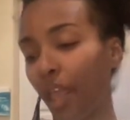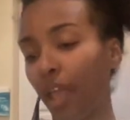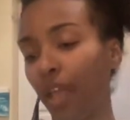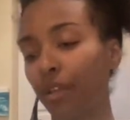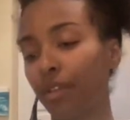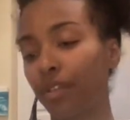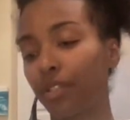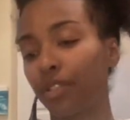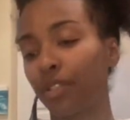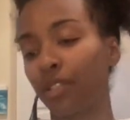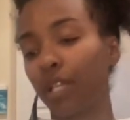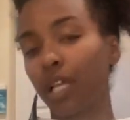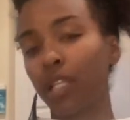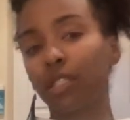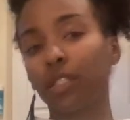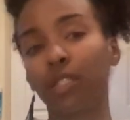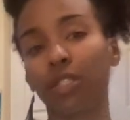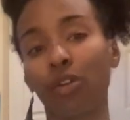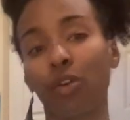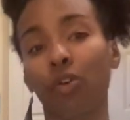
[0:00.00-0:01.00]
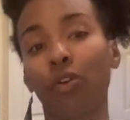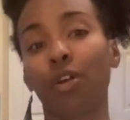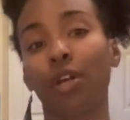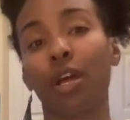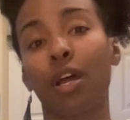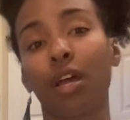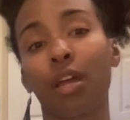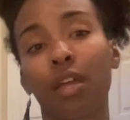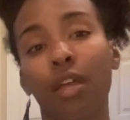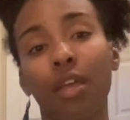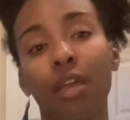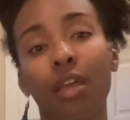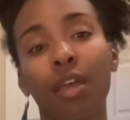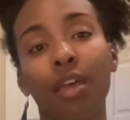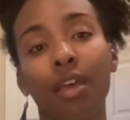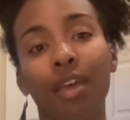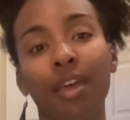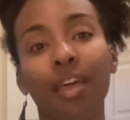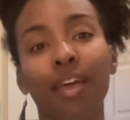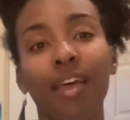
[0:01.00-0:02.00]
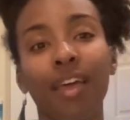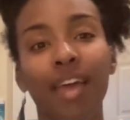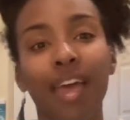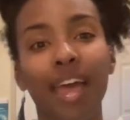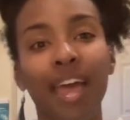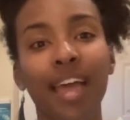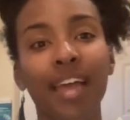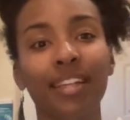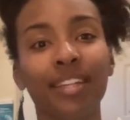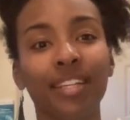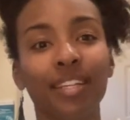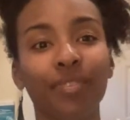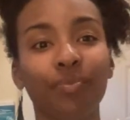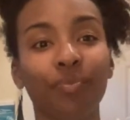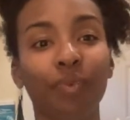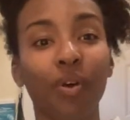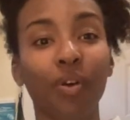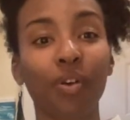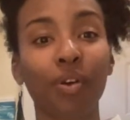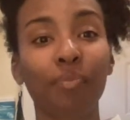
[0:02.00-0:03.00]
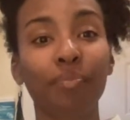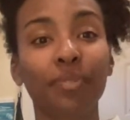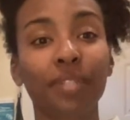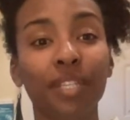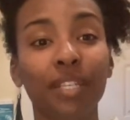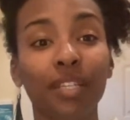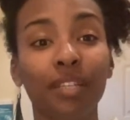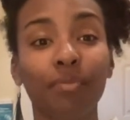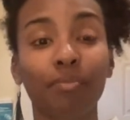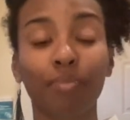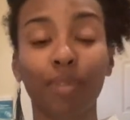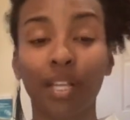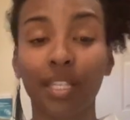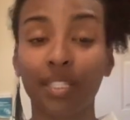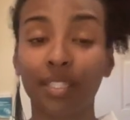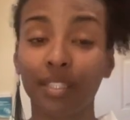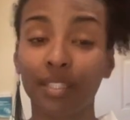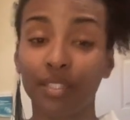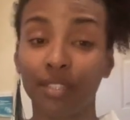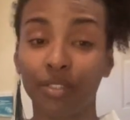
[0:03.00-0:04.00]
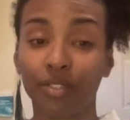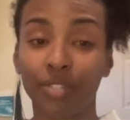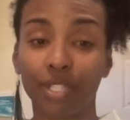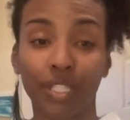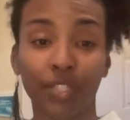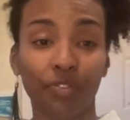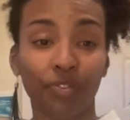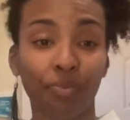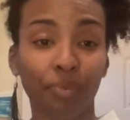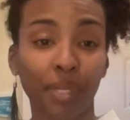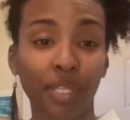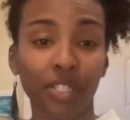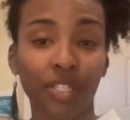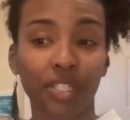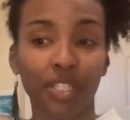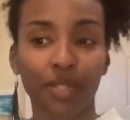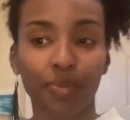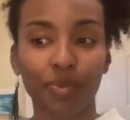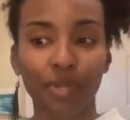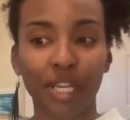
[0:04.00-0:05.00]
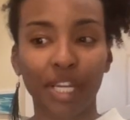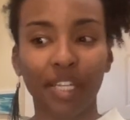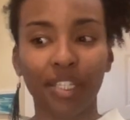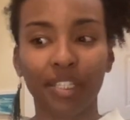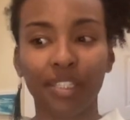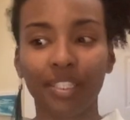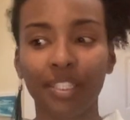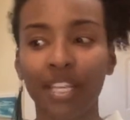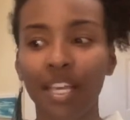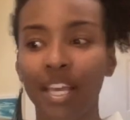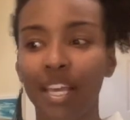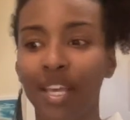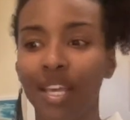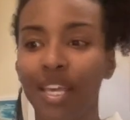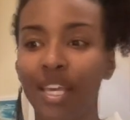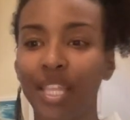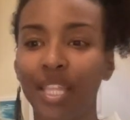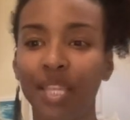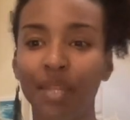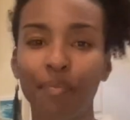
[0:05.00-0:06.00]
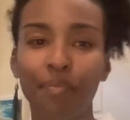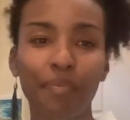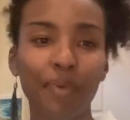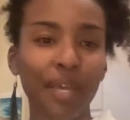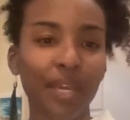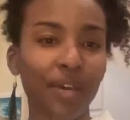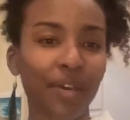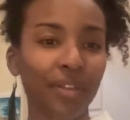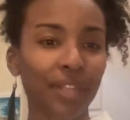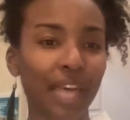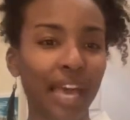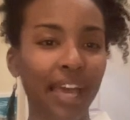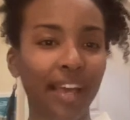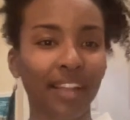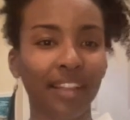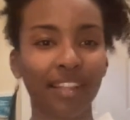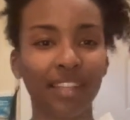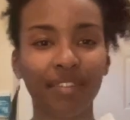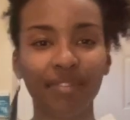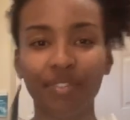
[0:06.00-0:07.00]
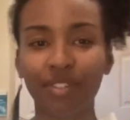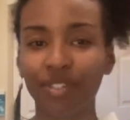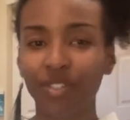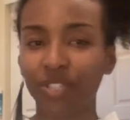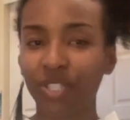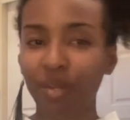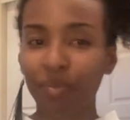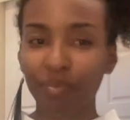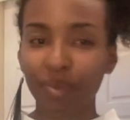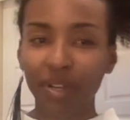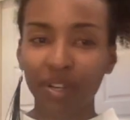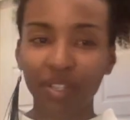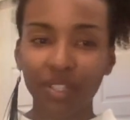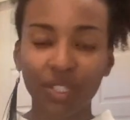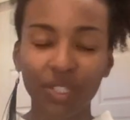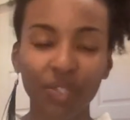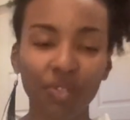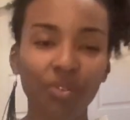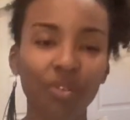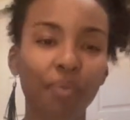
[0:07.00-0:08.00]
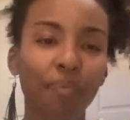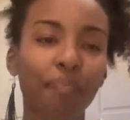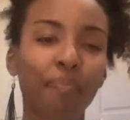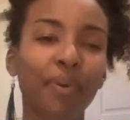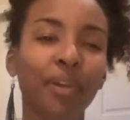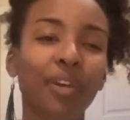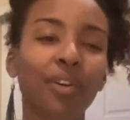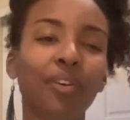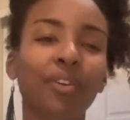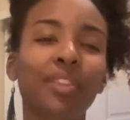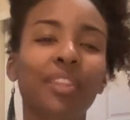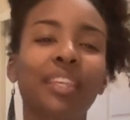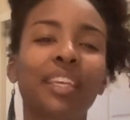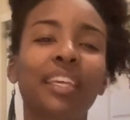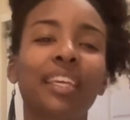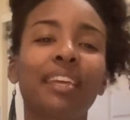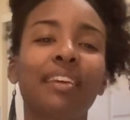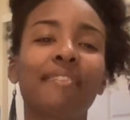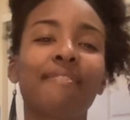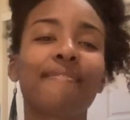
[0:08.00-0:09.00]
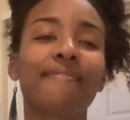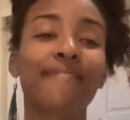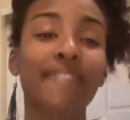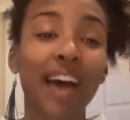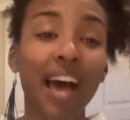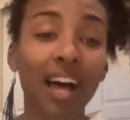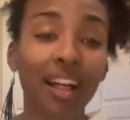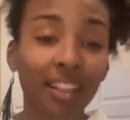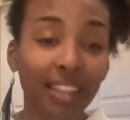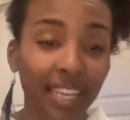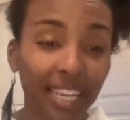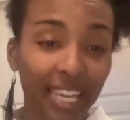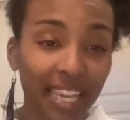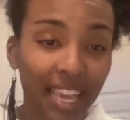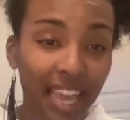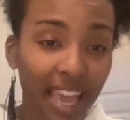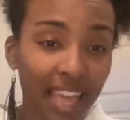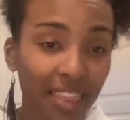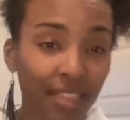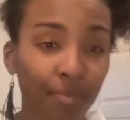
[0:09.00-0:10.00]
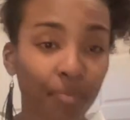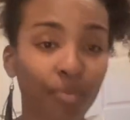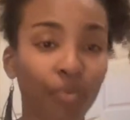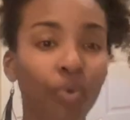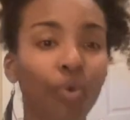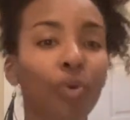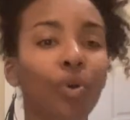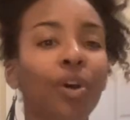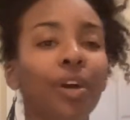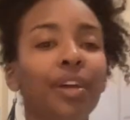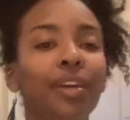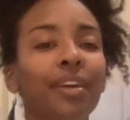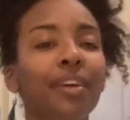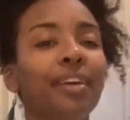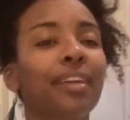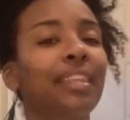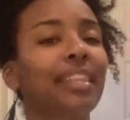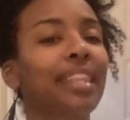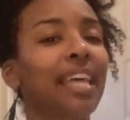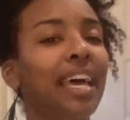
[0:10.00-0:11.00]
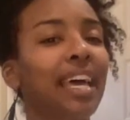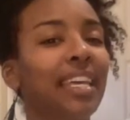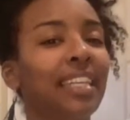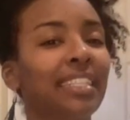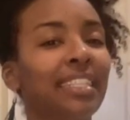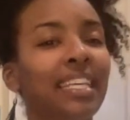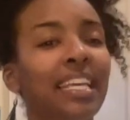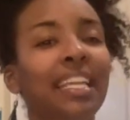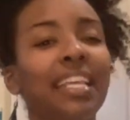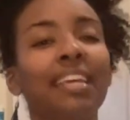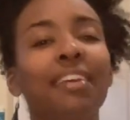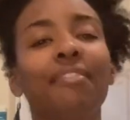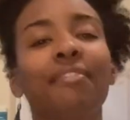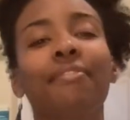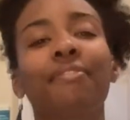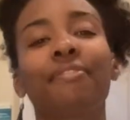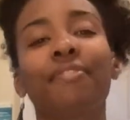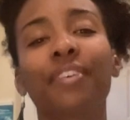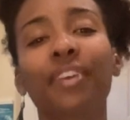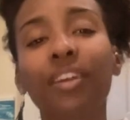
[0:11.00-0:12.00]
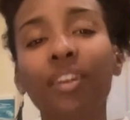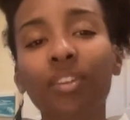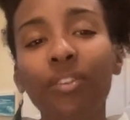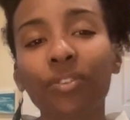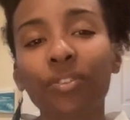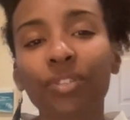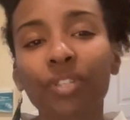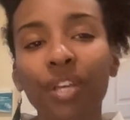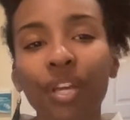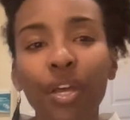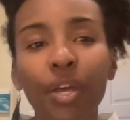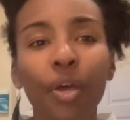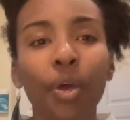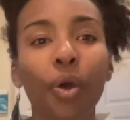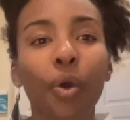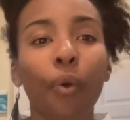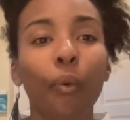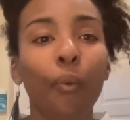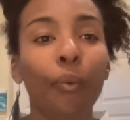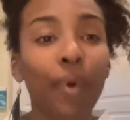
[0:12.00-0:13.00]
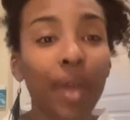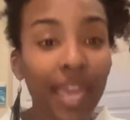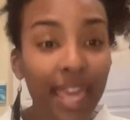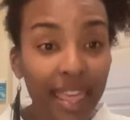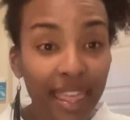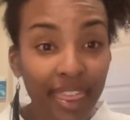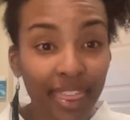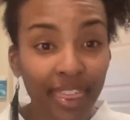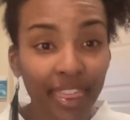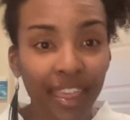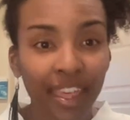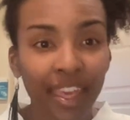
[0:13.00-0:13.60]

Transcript: It sets the aura and welcomes in blessings and transformations, because the bigger that cliff you're jumping onto, the bigger the valley, and the more that is getting filled with